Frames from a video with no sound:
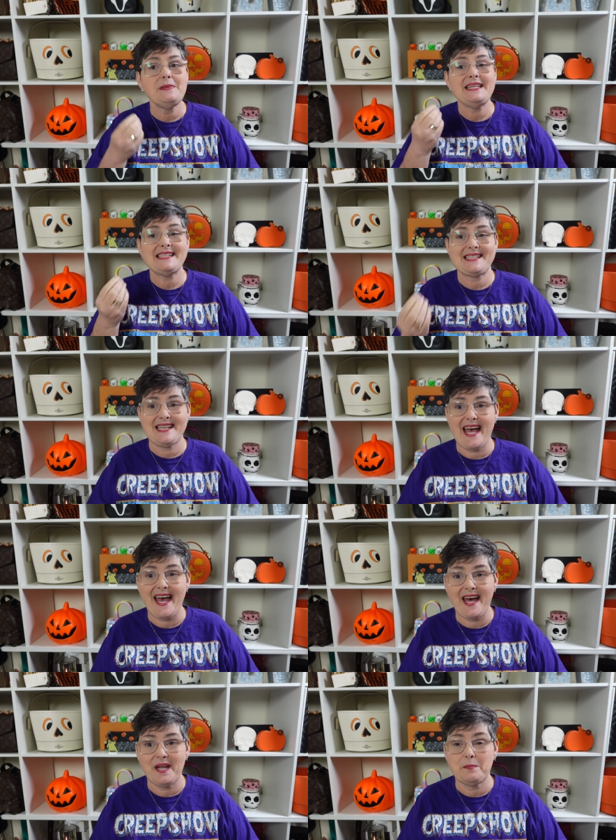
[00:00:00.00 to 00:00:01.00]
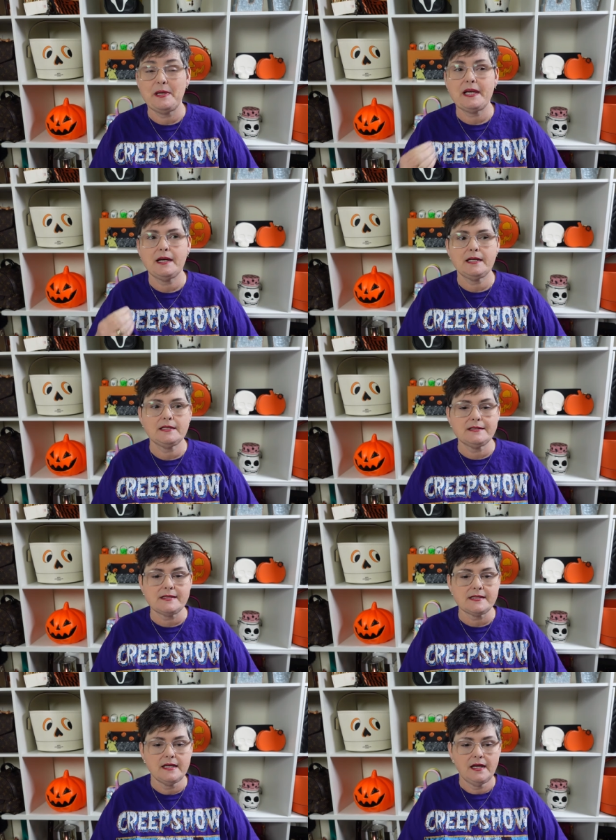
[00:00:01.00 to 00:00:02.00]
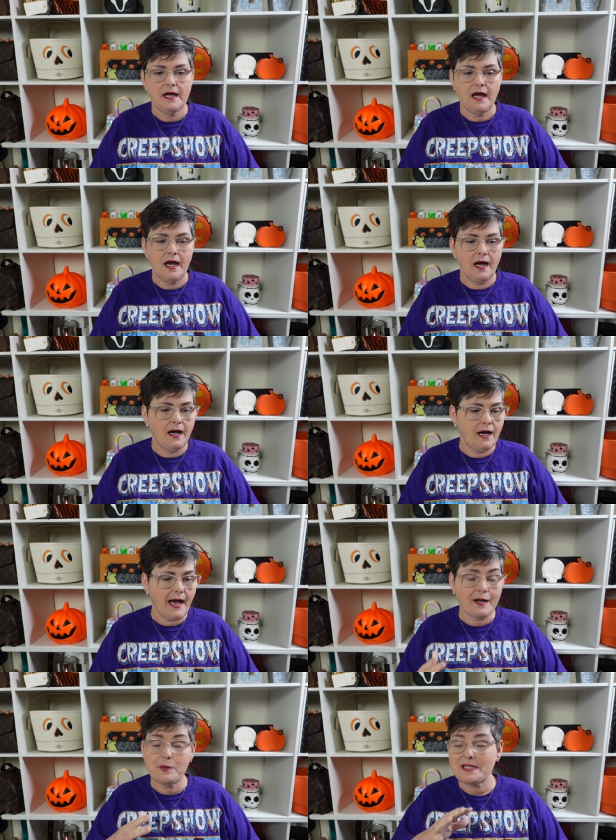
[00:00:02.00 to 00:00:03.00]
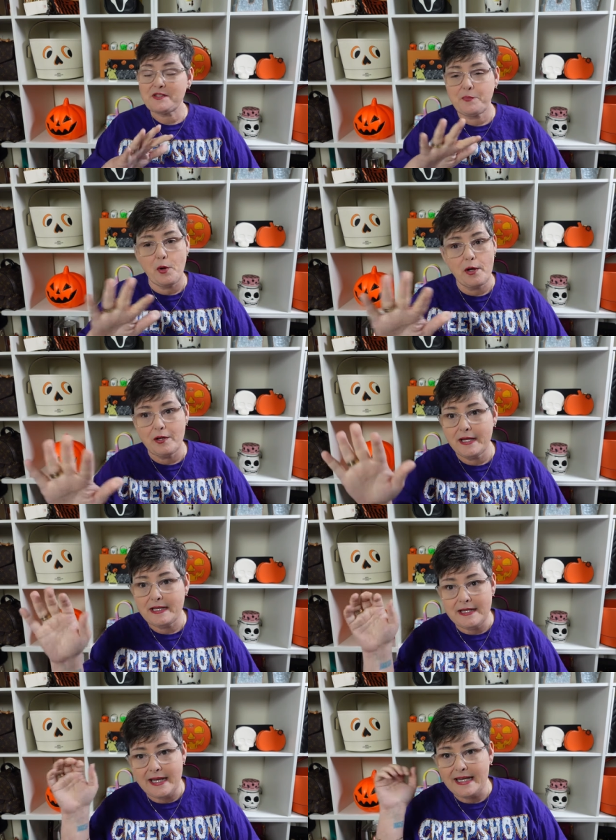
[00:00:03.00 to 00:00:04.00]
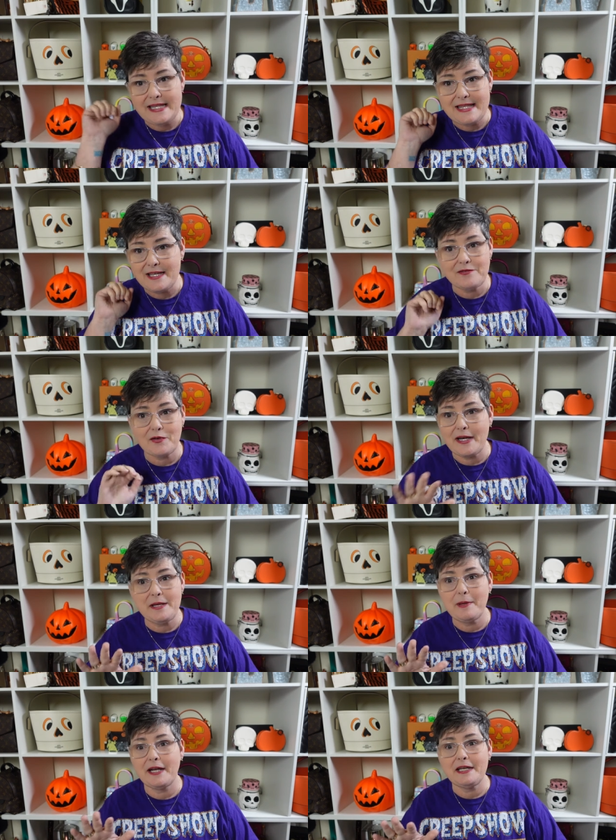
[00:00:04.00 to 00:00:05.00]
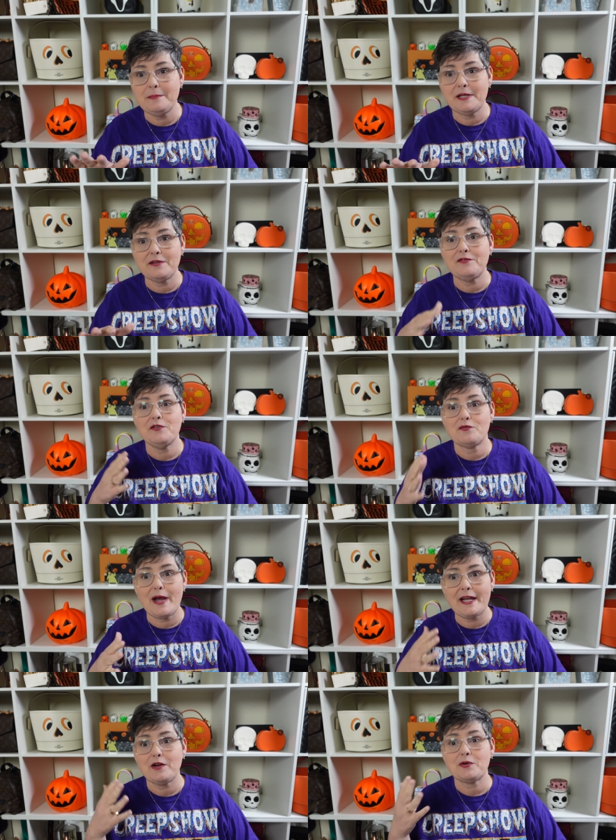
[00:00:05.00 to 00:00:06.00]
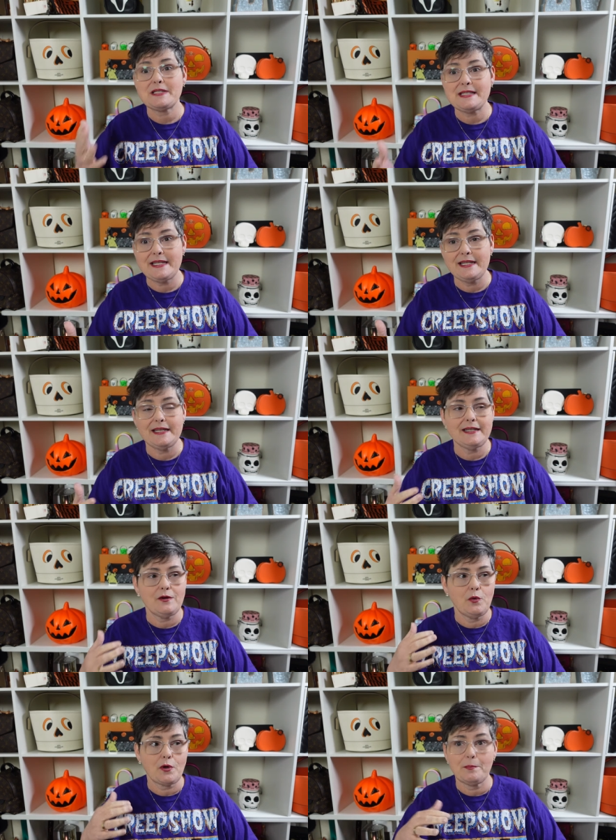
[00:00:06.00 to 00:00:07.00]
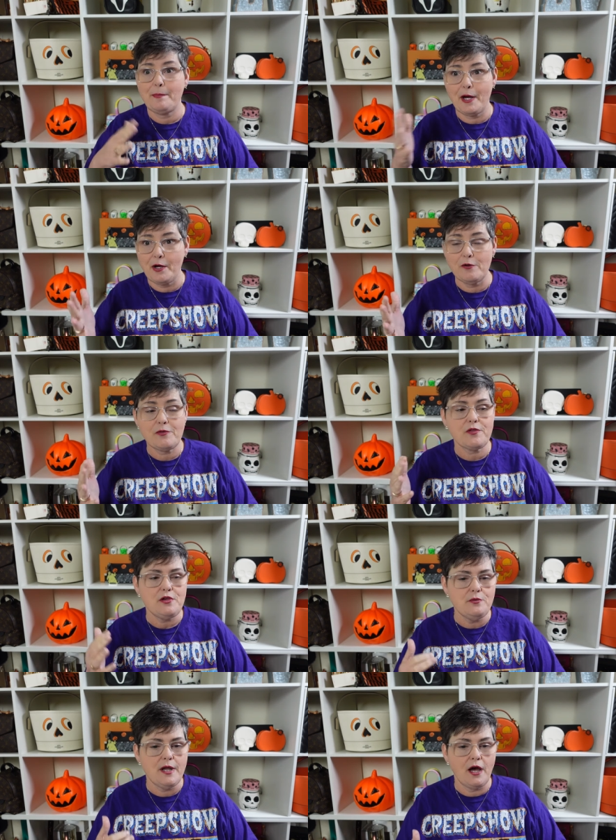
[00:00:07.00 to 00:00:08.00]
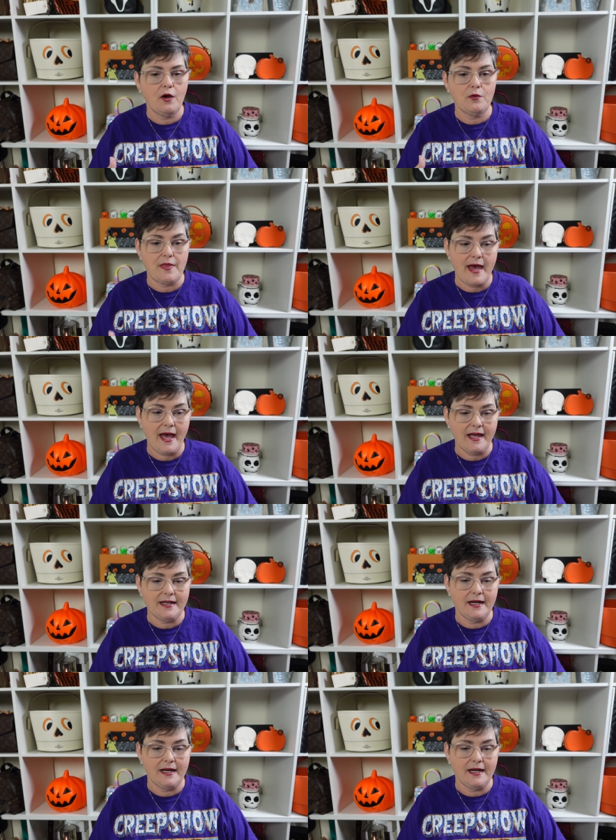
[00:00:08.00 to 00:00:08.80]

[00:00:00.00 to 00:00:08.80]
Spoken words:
me sad, because I don't want to spoil anything for anybody, but if you've read it or seen it or both, you know that